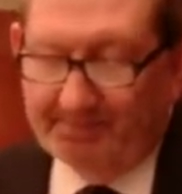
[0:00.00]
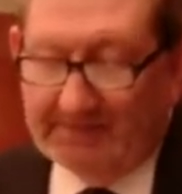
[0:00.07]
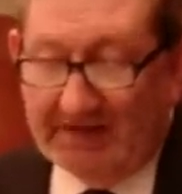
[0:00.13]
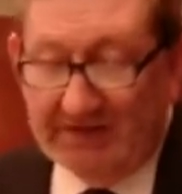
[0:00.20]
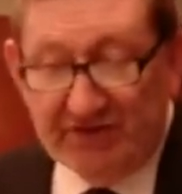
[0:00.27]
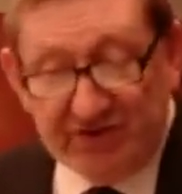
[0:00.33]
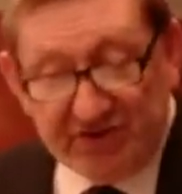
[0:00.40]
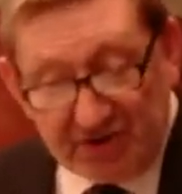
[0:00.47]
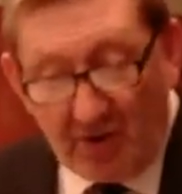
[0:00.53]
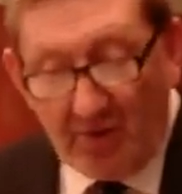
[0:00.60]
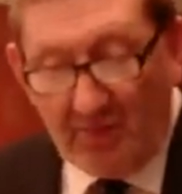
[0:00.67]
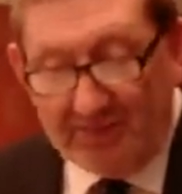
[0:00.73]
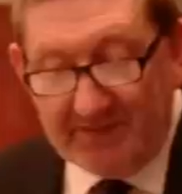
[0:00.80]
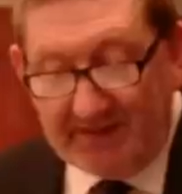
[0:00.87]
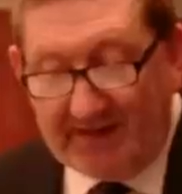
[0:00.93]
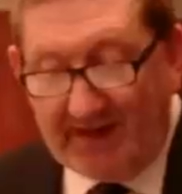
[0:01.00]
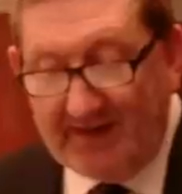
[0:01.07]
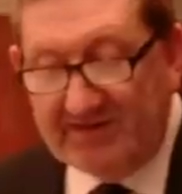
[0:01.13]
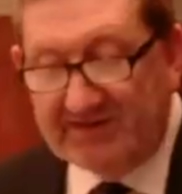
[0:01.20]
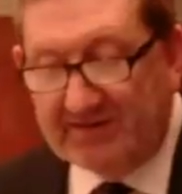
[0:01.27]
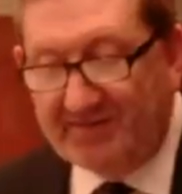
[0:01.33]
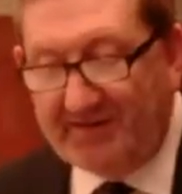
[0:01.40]
And so in the
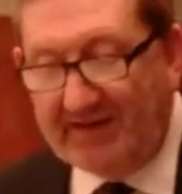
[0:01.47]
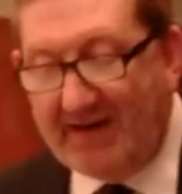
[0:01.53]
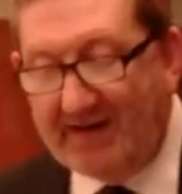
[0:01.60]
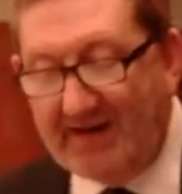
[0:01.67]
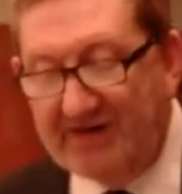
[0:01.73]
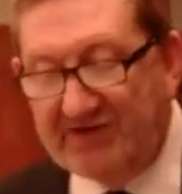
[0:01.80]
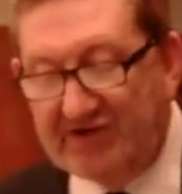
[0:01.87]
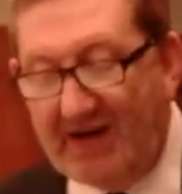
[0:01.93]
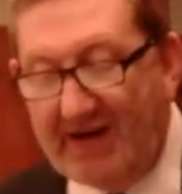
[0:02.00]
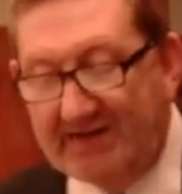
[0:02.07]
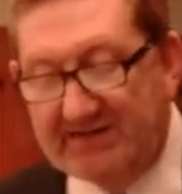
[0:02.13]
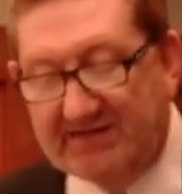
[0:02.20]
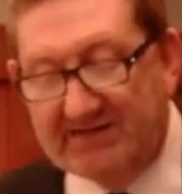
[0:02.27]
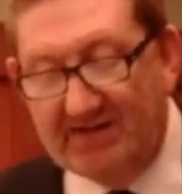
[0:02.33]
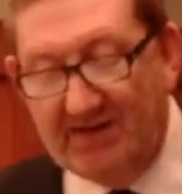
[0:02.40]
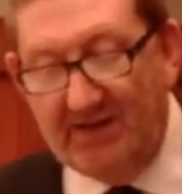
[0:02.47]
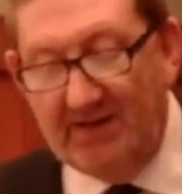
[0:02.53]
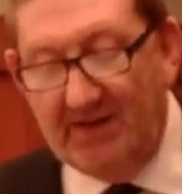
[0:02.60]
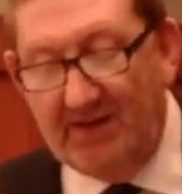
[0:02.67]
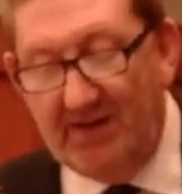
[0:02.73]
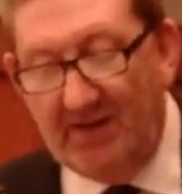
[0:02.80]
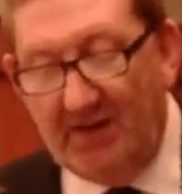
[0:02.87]
case of the NHS,
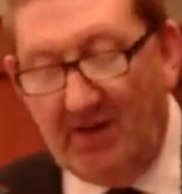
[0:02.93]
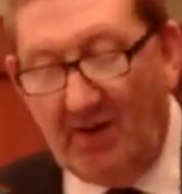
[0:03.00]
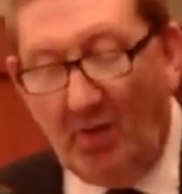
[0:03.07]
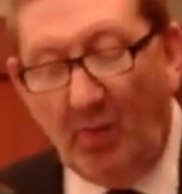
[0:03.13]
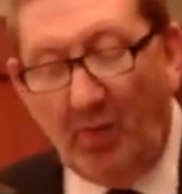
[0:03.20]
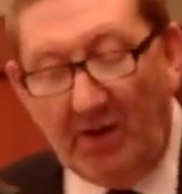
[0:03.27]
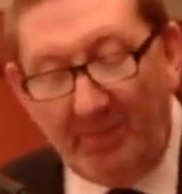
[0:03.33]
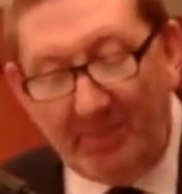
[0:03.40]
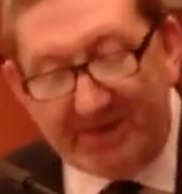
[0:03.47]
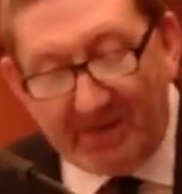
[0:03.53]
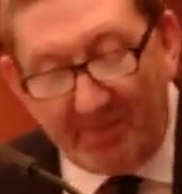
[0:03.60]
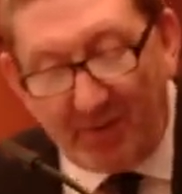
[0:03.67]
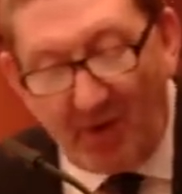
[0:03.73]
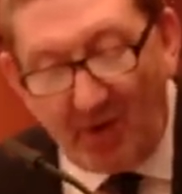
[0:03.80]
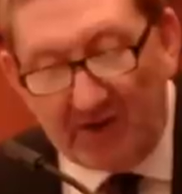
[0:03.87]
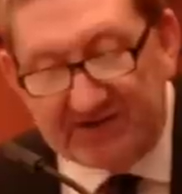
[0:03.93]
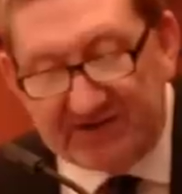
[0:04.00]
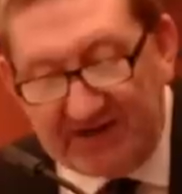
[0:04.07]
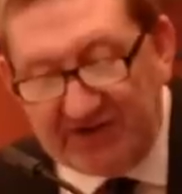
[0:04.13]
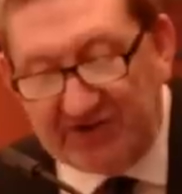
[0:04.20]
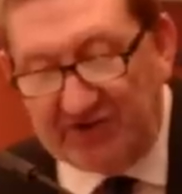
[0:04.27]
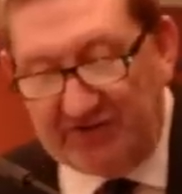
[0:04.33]
will be the
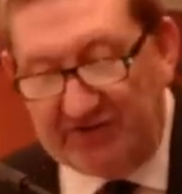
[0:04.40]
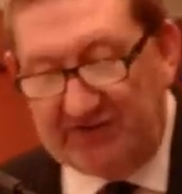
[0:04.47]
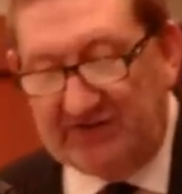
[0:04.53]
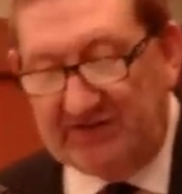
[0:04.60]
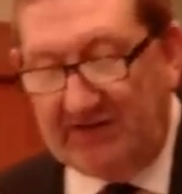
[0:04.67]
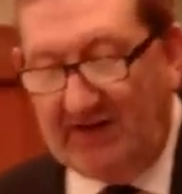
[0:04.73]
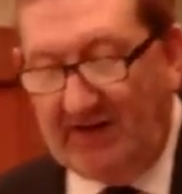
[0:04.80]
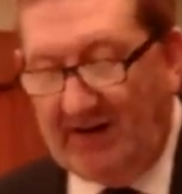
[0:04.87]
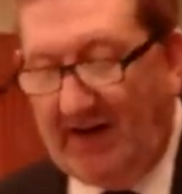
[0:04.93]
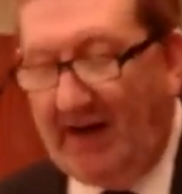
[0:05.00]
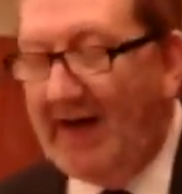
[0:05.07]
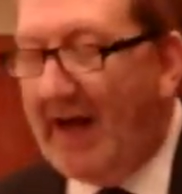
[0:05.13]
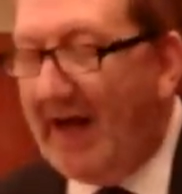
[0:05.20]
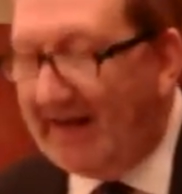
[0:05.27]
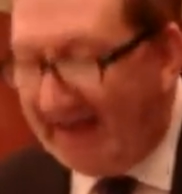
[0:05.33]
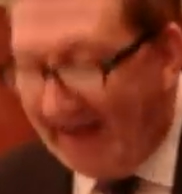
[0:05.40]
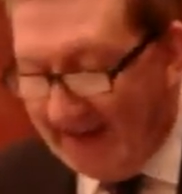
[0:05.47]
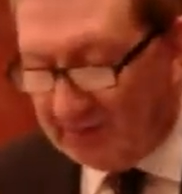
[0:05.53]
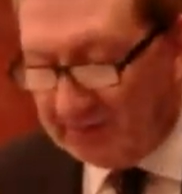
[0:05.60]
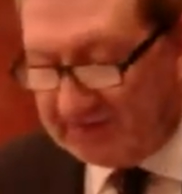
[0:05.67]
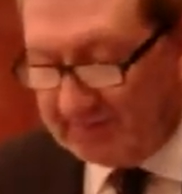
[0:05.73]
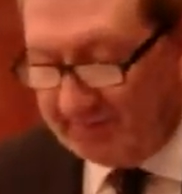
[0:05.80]
politicians
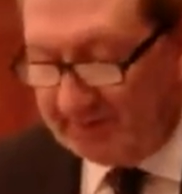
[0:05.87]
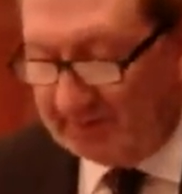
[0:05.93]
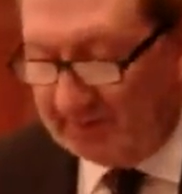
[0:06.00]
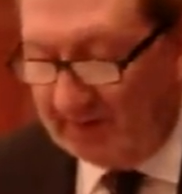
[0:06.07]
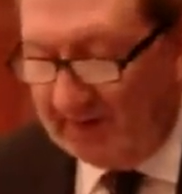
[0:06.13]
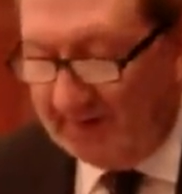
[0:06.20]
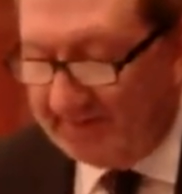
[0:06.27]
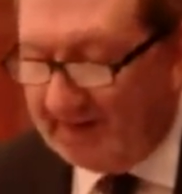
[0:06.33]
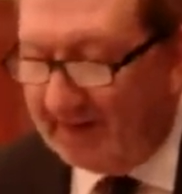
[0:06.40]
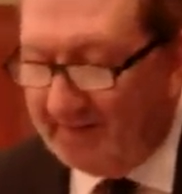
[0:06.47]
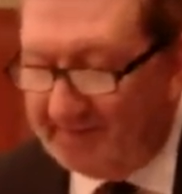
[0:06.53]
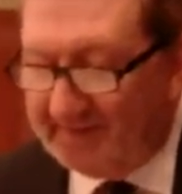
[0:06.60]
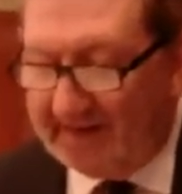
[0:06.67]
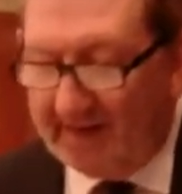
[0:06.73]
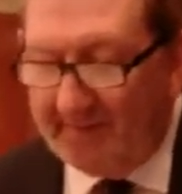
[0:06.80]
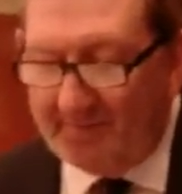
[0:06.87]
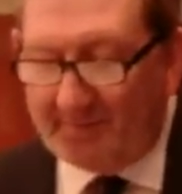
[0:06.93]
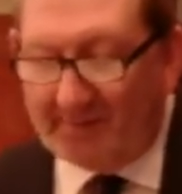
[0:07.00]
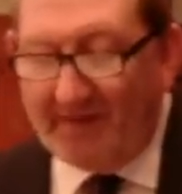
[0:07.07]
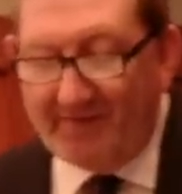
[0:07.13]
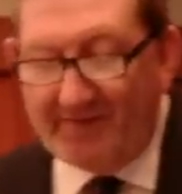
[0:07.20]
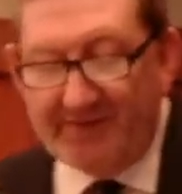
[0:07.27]
accountable that have
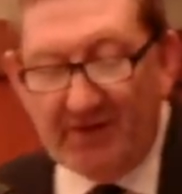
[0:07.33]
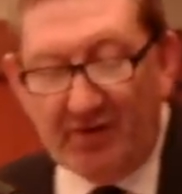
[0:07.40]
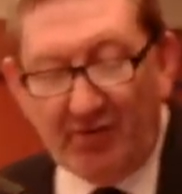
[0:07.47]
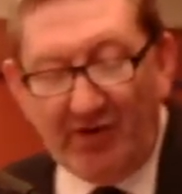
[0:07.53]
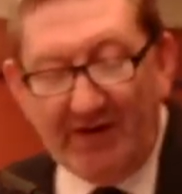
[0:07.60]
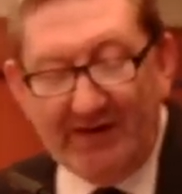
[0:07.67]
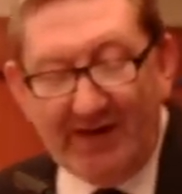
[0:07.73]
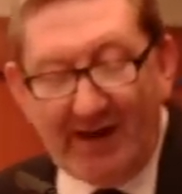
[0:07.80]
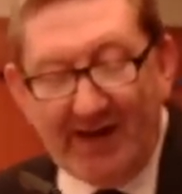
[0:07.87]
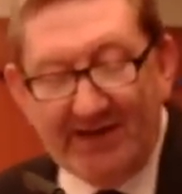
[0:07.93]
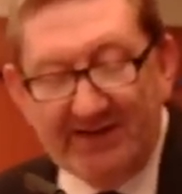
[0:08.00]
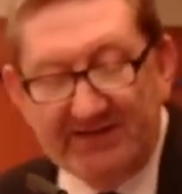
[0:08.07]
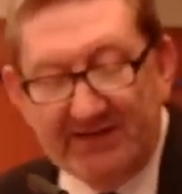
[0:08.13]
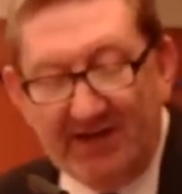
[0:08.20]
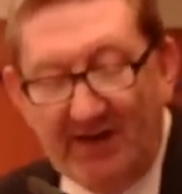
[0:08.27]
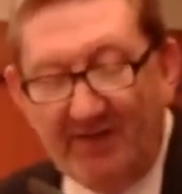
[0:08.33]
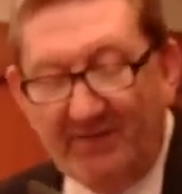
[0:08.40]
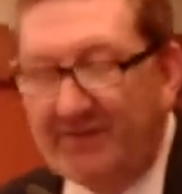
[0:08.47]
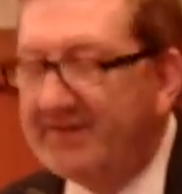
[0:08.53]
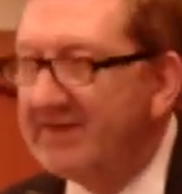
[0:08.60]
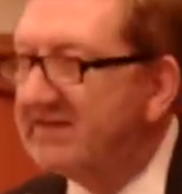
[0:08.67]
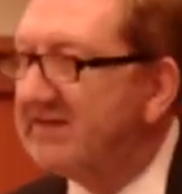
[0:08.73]
given the green light
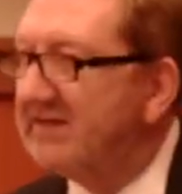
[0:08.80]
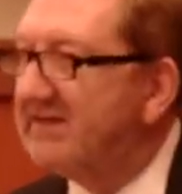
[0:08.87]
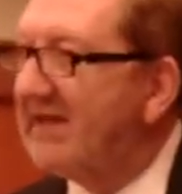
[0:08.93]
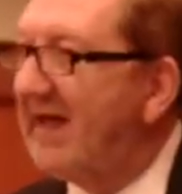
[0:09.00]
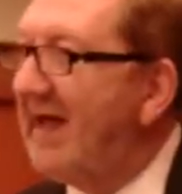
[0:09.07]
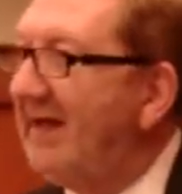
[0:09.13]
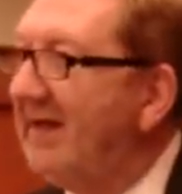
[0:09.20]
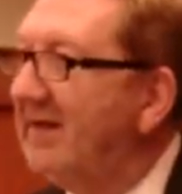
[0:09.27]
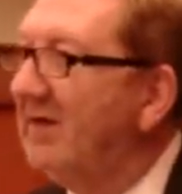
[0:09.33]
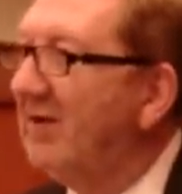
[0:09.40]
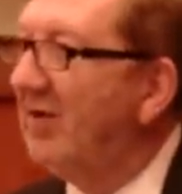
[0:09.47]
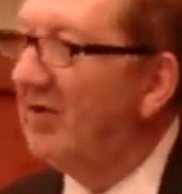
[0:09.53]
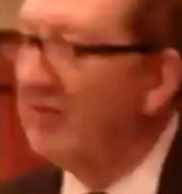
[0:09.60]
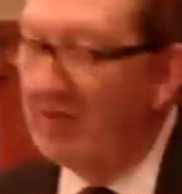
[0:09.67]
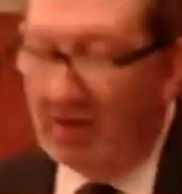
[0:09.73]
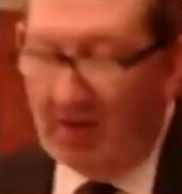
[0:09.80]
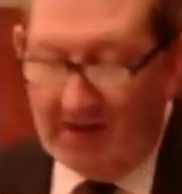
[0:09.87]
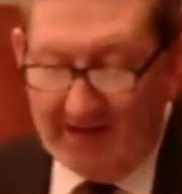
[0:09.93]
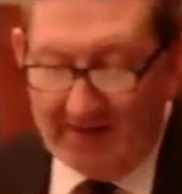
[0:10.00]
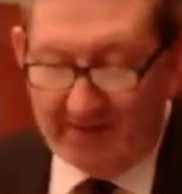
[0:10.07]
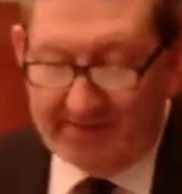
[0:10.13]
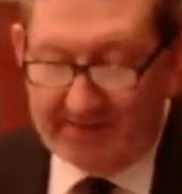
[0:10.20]
for this attack on our
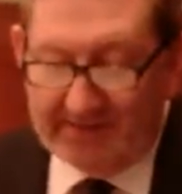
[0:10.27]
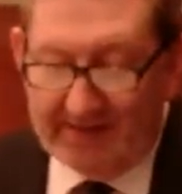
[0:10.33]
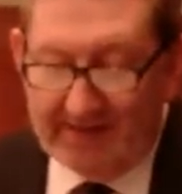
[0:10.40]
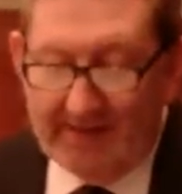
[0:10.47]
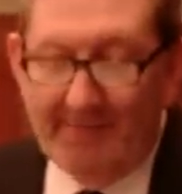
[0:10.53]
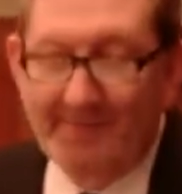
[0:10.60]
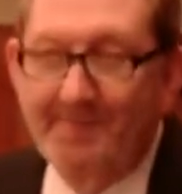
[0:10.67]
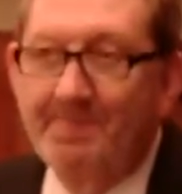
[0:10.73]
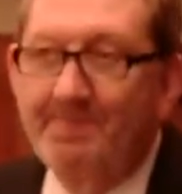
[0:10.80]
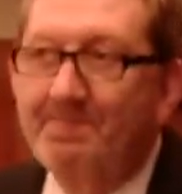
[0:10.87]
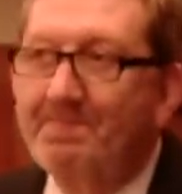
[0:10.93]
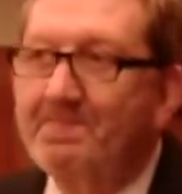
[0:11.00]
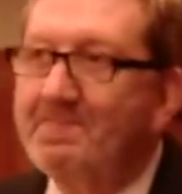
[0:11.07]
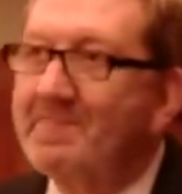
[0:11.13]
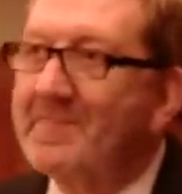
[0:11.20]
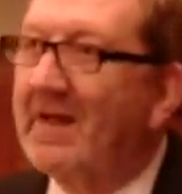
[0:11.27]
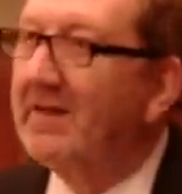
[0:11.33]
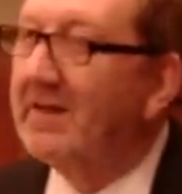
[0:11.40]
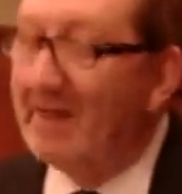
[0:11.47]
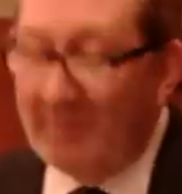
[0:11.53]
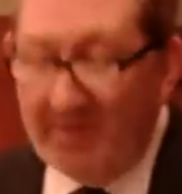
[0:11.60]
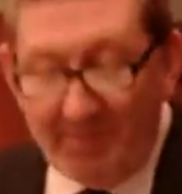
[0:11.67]
healthcare. And
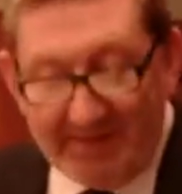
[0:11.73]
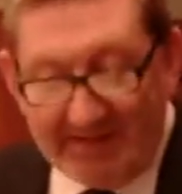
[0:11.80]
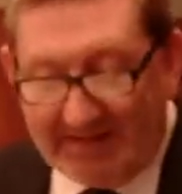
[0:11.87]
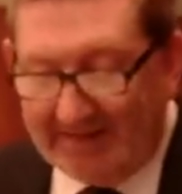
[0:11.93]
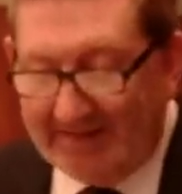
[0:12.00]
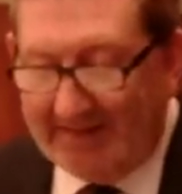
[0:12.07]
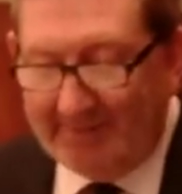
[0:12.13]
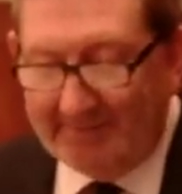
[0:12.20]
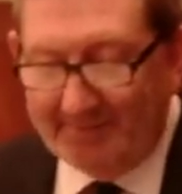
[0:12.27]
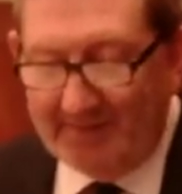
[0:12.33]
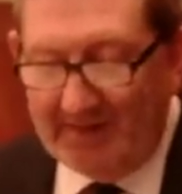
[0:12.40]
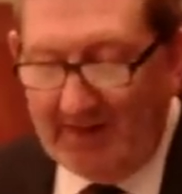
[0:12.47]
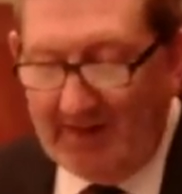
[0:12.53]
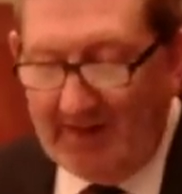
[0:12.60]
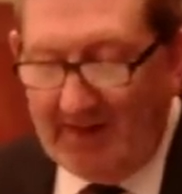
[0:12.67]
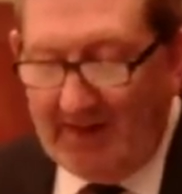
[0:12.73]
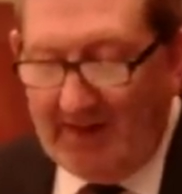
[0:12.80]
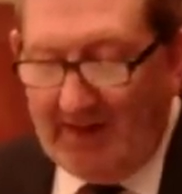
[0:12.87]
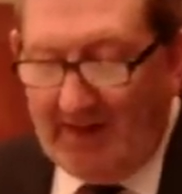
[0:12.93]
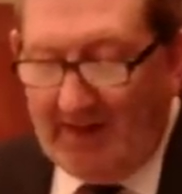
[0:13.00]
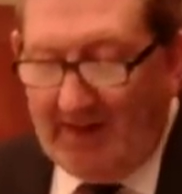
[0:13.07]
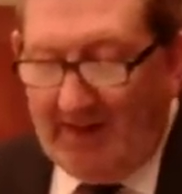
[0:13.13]
let me be clear,
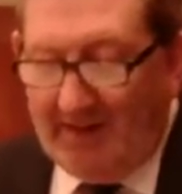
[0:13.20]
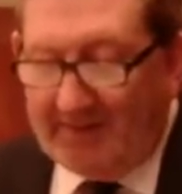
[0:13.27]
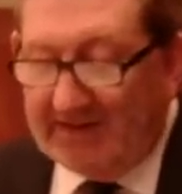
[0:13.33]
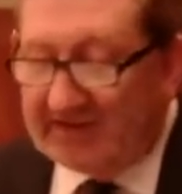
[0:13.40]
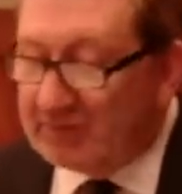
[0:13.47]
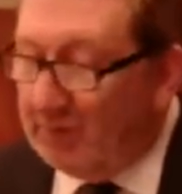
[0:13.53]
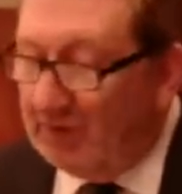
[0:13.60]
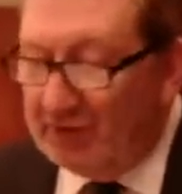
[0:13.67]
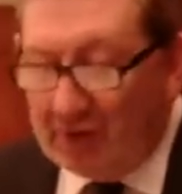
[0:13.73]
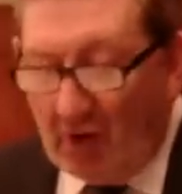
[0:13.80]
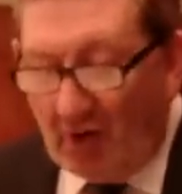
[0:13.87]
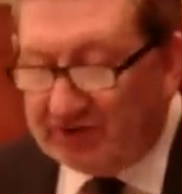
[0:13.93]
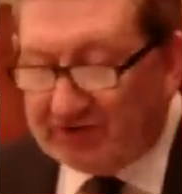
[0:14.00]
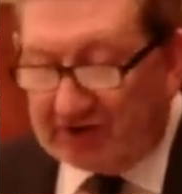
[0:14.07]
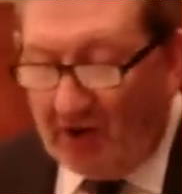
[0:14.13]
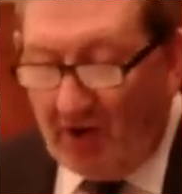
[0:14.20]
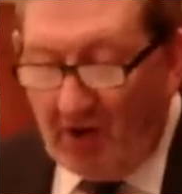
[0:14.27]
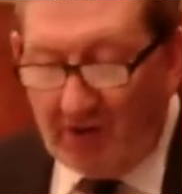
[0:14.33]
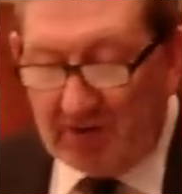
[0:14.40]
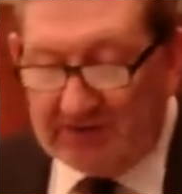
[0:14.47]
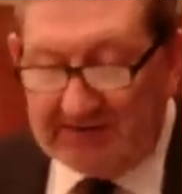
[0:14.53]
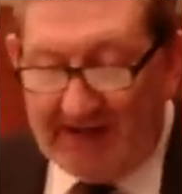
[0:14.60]
this will not
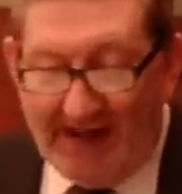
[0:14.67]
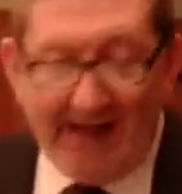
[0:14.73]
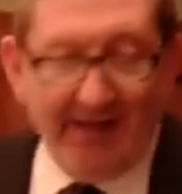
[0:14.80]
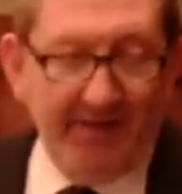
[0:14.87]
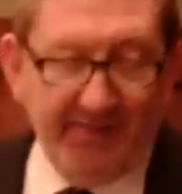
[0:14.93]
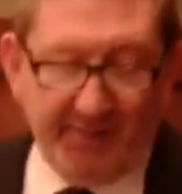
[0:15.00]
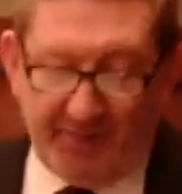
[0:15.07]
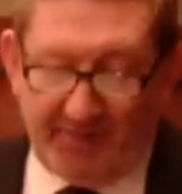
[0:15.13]
target health